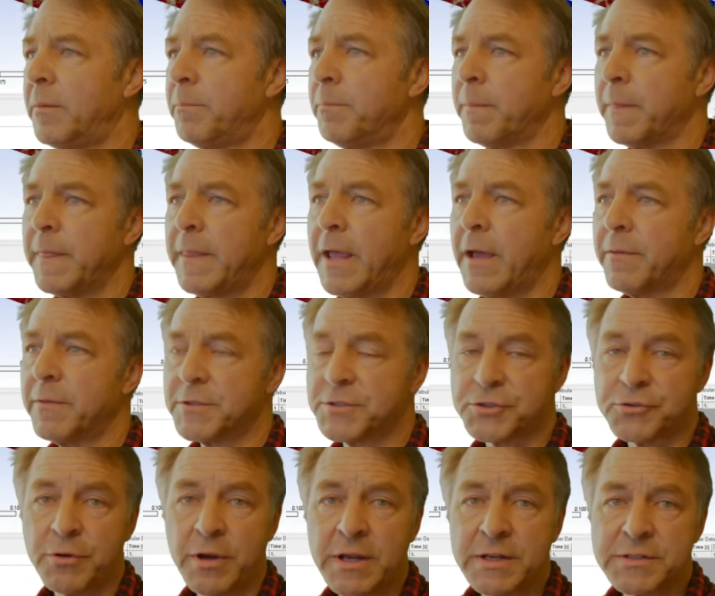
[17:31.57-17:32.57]
Now the
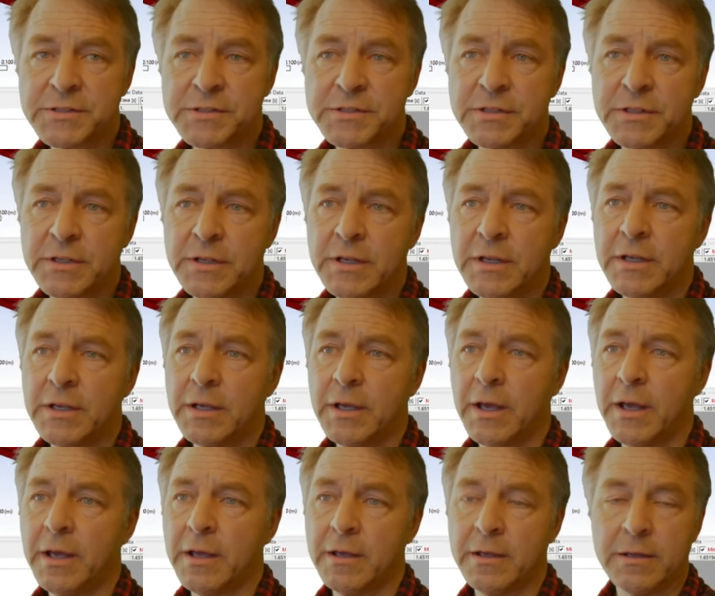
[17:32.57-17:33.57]
stress,
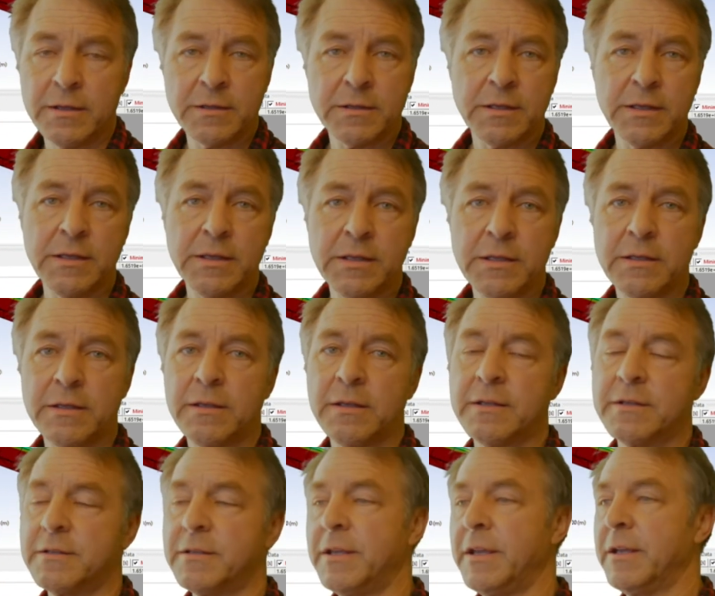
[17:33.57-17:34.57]

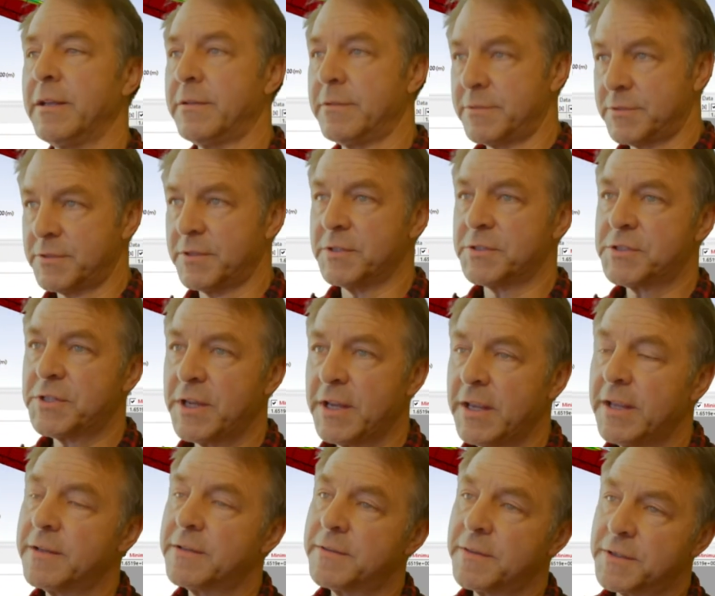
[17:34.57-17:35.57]
it's the
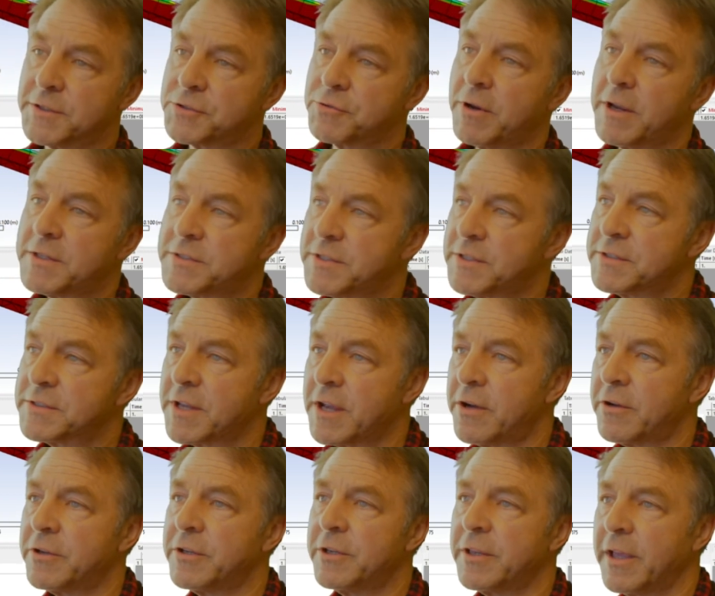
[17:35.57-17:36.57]
same. The stress is
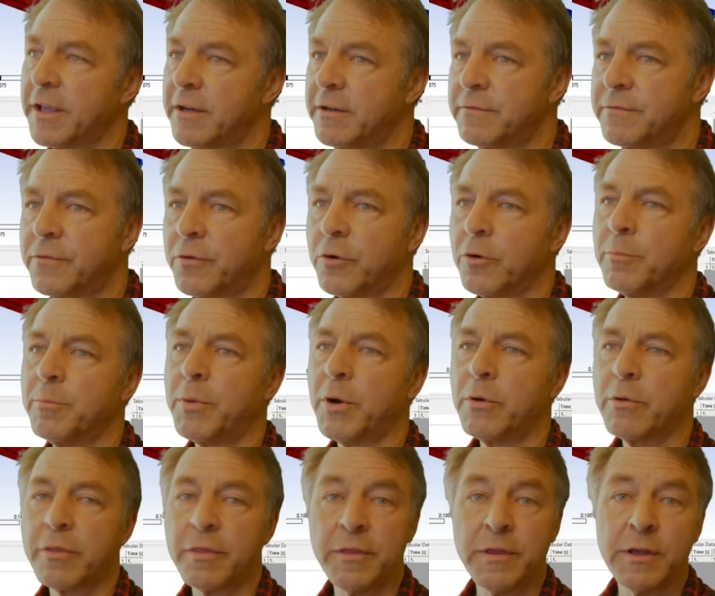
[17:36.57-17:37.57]
calculated for
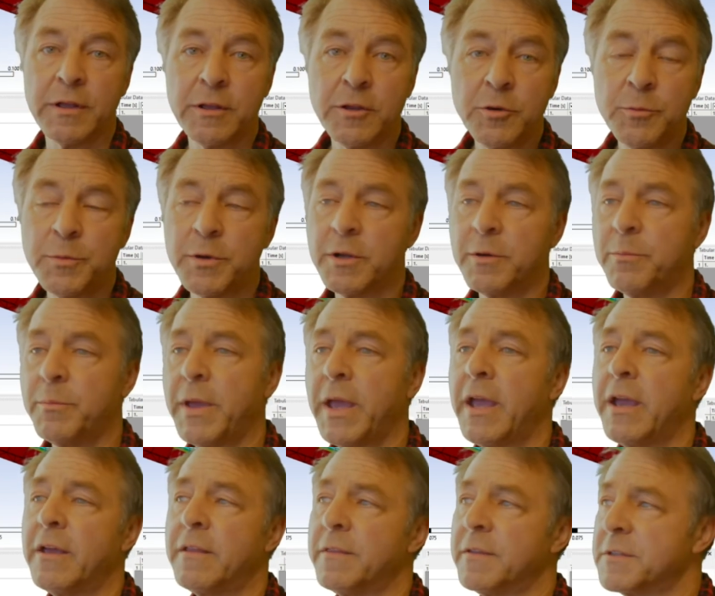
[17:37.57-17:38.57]
both the aluminum
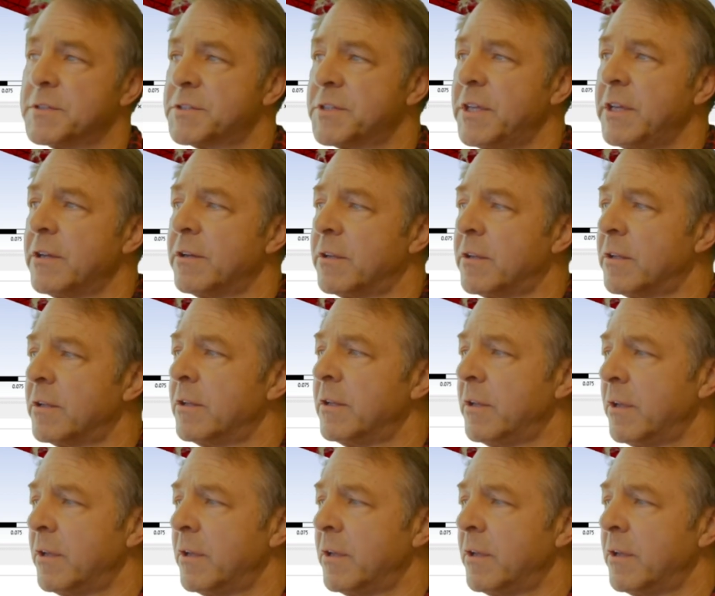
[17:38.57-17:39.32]
and the steel.